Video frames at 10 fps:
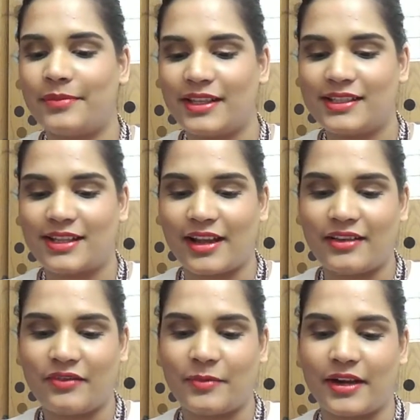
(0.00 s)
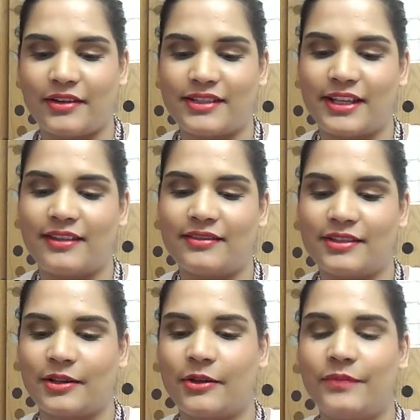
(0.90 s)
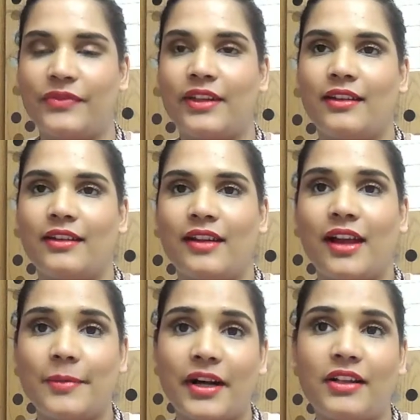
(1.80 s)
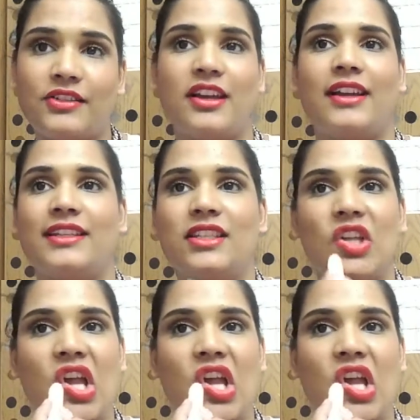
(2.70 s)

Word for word: It's kind of embarrassing, so I apologize.